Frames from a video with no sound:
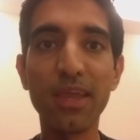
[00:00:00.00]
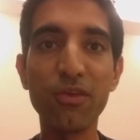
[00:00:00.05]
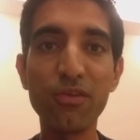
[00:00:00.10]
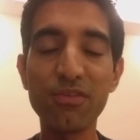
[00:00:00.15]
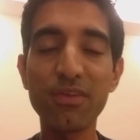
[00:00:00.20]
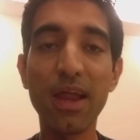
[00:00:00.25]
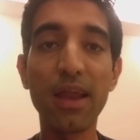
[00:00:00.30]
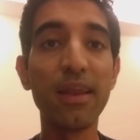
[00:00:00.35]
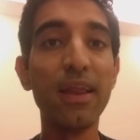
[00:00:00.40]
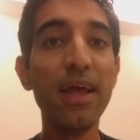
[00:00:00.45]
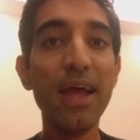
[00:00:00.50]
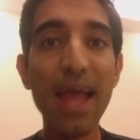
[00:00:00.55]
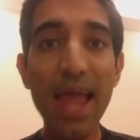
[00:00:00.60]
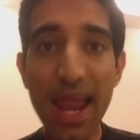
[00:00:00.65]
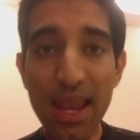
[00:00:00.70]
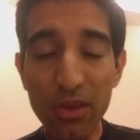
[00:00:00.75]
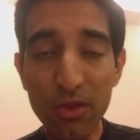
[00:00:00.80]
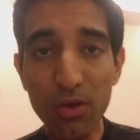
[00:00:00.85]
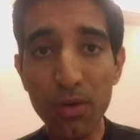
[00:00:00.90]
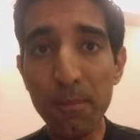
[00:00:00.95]
You start.
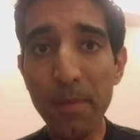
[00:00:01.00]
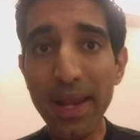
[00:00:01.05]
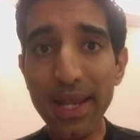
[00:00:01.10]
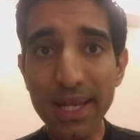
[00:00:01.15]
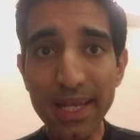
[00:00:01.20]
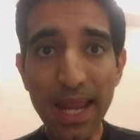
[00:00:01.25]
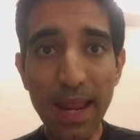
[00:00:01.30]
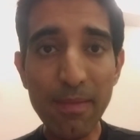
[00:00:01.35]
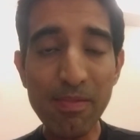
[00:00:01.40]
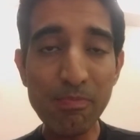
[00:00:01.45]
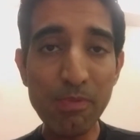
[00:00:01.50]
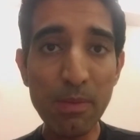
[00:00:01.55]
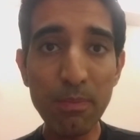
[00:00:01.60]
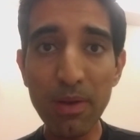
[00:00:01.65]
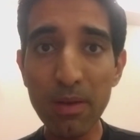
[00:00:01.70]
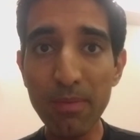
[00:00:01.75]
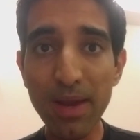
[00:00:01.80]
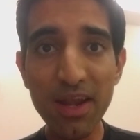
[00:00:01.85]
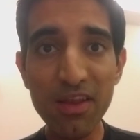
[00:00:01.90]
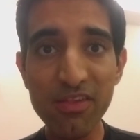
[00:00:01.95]
And many times
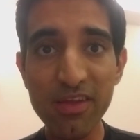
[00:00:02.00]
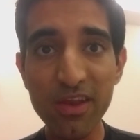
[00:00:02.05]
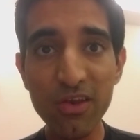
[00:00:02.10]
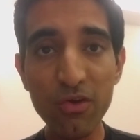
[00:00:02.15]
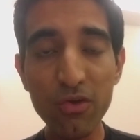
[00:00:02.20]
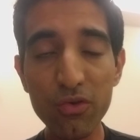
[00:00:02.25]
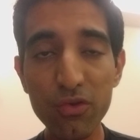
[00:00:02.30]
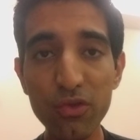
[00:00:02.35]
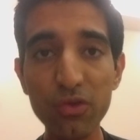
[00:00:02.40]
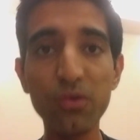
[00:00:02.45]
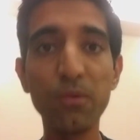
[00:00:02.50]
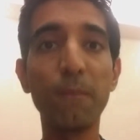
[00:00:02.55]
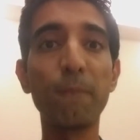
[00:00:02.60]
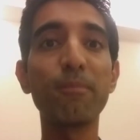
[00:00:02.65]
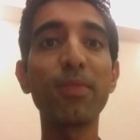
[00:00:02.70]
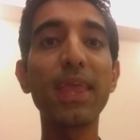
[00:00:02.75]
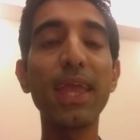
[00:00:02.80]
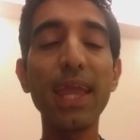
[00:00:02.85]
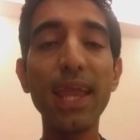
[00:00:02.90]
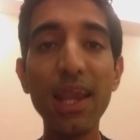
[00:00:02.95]
people might say no to you.
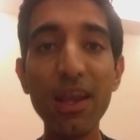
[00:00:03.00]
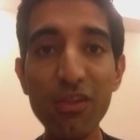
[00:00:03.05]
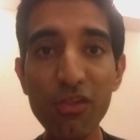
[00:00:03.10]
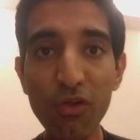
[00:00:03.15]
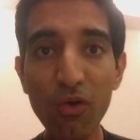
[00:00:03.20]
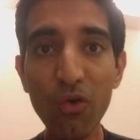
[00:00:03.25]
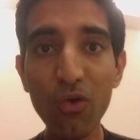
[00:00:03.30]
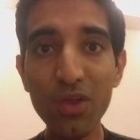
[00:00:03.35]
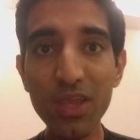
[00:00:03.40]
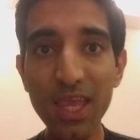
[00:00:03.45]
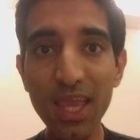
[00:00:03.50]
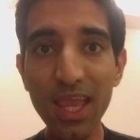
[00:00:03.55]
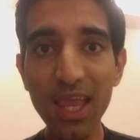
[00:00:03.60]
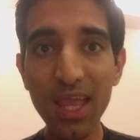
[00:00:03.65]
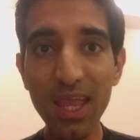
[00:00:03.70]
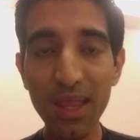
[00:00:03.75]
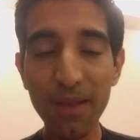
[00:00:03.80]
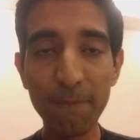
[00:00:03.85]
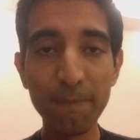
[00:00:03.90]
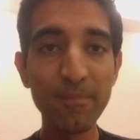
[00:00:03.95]
It's
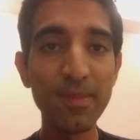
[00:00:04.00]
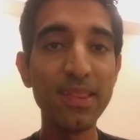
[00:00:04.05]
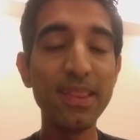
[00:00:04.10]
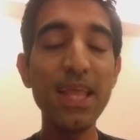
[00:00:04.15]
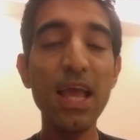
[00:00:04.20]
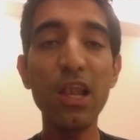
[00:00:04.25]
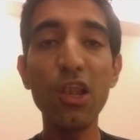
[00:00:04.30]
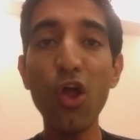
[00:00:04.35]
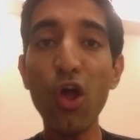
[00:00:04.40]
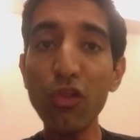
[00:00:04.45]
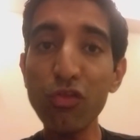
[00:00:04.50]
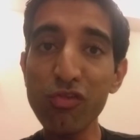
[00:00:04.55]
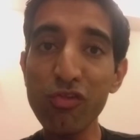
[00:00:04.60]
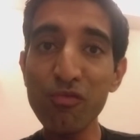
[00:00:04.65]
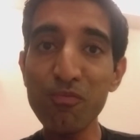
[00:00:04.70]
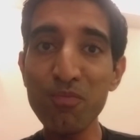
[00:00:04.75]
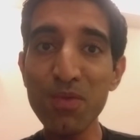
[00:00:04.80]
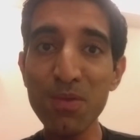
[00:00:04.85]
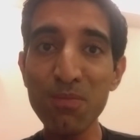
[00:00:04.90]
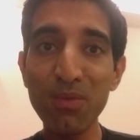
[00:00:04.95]
okay. There are lots
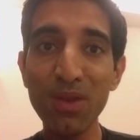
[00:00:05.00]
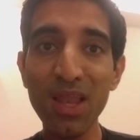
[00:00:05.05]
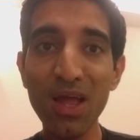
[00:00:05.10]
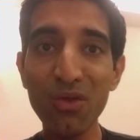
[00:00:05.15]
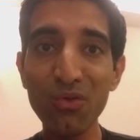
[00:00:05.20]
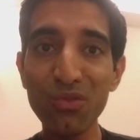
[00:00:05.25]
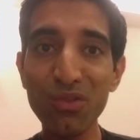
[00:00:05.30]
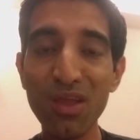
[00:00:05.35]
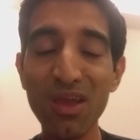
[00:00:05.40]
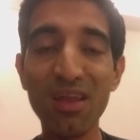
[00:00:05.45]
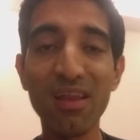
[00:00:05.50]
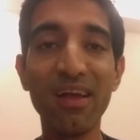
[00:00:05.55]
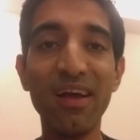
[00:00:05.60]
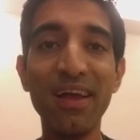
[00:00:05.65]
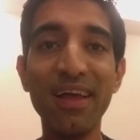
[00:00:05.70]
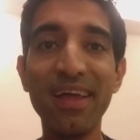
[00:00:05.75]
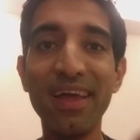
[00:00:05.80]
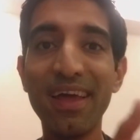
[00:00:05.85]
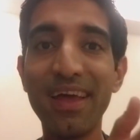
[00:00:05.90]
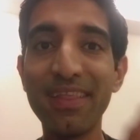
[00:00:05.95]
of people out there.
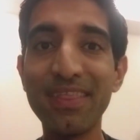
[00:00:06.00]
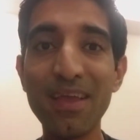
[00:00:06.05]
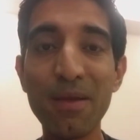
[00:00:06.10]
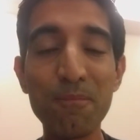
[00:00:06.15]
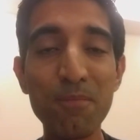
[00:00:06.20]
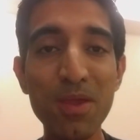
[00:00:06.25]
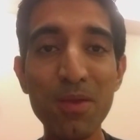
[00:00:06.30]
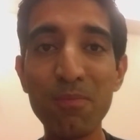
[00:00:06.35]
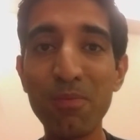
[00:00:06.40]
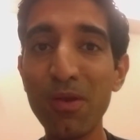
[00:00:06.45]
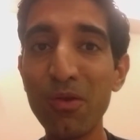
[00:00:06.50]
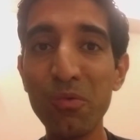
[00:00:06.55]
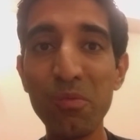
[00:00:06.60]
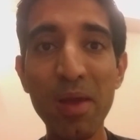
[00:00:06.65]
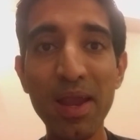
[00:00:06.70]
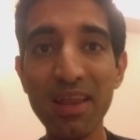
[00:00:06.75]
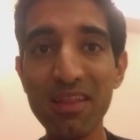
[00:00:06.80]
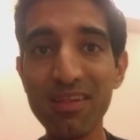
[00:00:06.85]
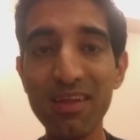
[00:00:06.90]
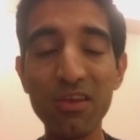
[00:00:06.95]
There are people who
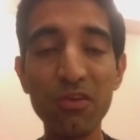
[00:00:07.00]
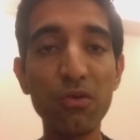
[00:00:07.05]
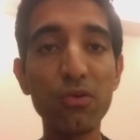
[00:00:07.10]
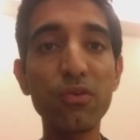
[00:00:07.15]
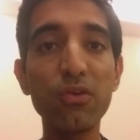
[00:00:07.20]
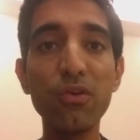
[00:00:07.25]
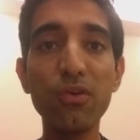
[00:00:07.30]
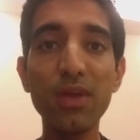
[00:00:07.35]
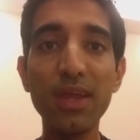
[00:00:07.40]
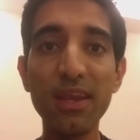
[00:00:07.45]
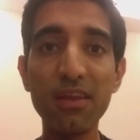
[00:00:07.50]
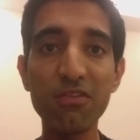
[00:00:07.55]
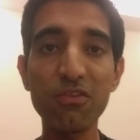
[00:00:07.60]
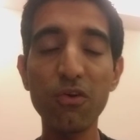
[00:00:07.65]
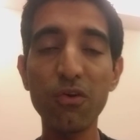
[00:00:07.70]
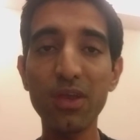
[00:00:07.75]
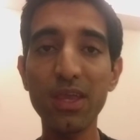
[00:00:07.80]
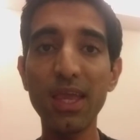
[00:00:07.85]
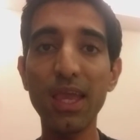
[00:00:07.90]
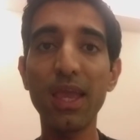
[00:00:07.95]
might say no to you. It's
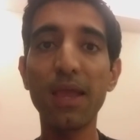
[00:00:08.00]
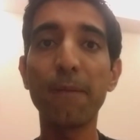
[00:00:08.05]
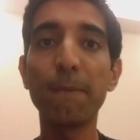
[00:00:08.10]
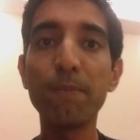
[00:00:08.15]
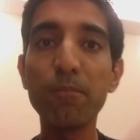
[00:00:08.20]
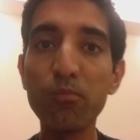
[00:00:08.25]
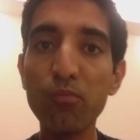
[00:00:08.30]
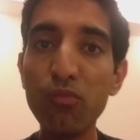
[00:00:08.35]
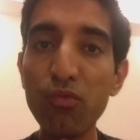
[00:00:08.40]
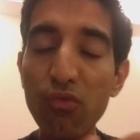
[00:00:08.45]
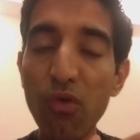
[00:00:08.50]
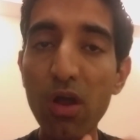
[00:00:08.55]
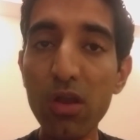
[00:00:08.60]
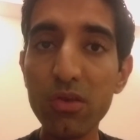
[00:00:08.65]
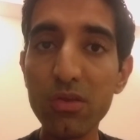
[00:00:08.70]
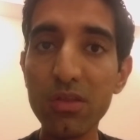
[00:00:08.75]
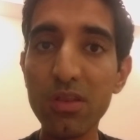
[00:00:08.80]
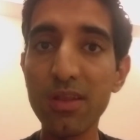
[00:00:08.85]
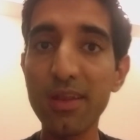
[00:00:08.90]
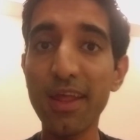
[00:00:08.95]
okay. Move on
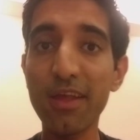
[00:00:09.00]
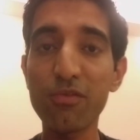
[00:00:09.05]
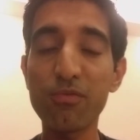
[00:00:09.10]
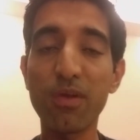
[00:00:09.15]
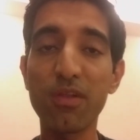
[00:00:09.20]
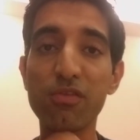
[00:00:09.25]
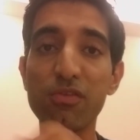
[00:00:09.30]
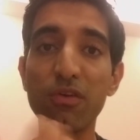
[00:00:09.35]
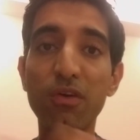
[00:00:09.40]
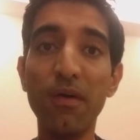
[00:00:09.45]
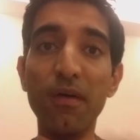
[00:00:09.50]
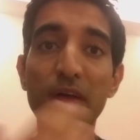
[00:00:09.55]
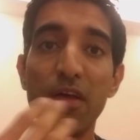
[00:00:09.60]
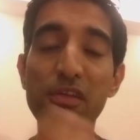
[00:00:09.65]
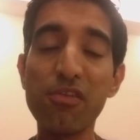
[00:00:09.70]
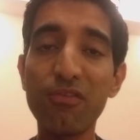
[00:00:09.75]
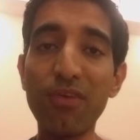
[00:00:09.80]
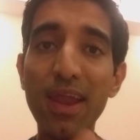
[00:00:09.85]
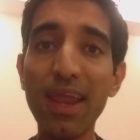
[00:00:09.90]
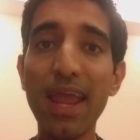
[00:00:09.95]
to the next one. So
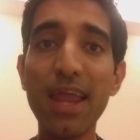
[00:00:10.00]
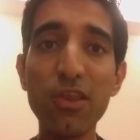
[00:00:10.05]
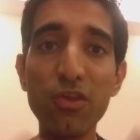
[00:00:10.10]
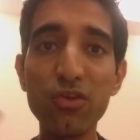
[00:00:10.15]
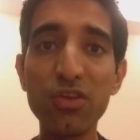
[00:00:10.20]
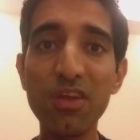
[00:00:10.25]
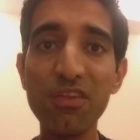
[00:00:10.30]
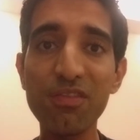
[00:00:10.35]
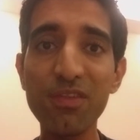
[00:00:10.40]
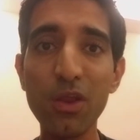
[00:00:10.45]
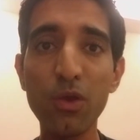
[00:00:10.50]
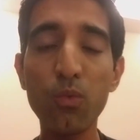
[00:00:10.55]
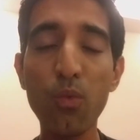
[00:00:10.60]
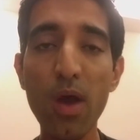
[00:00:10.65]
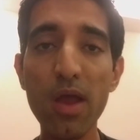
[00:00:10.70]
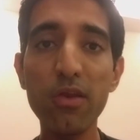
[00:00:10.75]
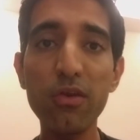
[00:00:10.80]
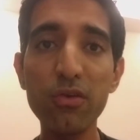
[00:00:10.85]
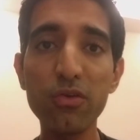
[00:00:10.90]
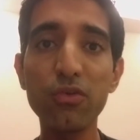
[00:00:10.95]
strike, and you just need
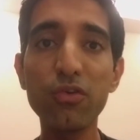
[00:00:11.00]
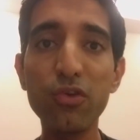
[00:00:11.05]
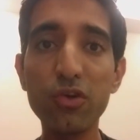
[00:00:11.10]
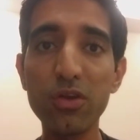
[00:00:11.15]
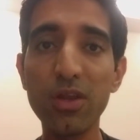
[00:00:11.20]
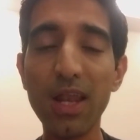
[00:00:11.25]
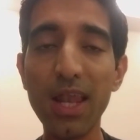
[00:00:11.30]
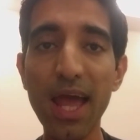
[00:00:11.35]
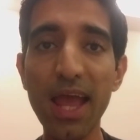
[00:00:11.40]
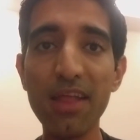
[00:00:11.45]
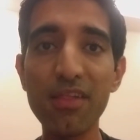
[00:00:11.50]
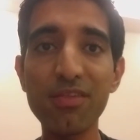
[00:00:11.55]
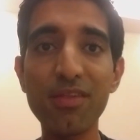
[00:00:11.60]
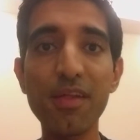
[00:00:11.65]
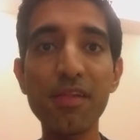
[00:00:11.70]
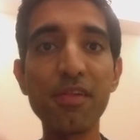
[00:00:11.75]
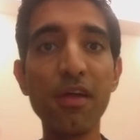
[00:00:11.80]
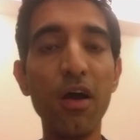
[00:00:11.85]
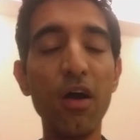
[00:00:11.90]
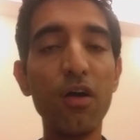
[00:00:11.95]
1 or 2 good
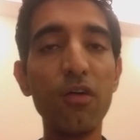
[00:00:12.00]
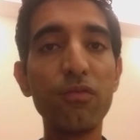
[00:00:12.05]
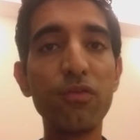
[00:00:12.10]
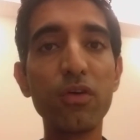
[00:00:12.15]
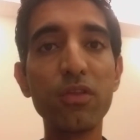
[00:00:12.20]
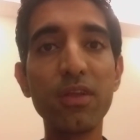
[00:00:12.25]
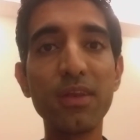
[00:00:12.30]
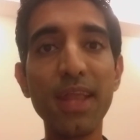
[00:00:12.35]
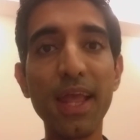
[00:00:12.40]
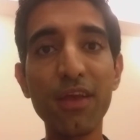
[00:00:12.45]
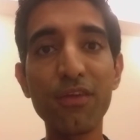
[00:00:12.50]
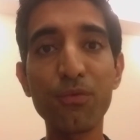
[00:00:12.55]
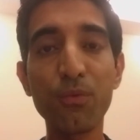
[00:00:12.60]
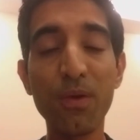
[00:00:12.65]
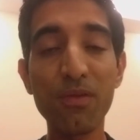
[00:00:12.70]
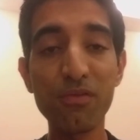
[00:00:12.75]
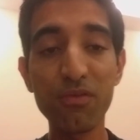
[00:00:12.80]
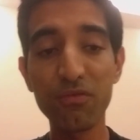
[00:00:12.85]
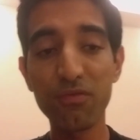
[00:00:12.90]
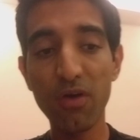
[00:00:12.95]
alliances for the next
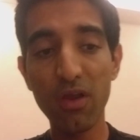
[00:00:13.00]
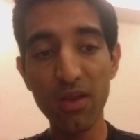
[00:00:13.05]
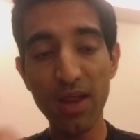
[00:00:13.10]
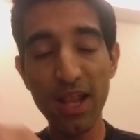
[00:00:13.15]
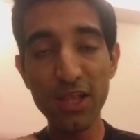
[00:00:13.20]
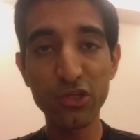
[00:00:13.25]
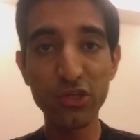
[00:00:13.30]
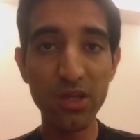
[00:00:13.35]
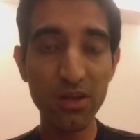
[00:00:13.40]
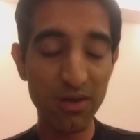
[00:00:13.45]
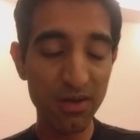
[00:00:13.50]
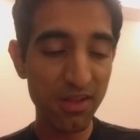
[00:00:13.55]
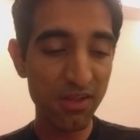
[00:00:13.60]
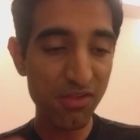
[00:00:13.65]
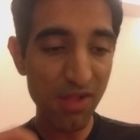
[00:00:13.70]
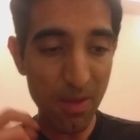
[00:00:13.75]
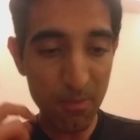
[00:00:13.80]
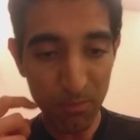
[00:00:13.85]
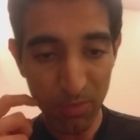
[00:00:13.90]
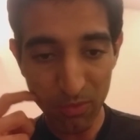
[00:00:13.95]
ones to follow. I'll share an
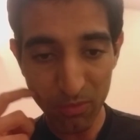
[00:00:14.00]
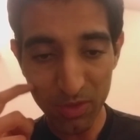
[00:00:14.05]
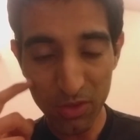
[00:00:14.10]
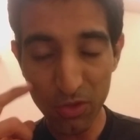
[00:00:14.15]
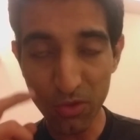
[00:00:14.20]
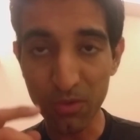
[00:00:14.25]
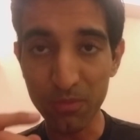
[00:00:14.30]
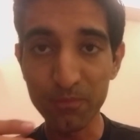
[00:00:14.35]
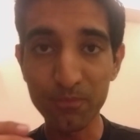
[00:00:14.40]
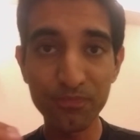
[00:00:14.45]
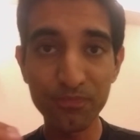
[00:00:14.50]
example with you.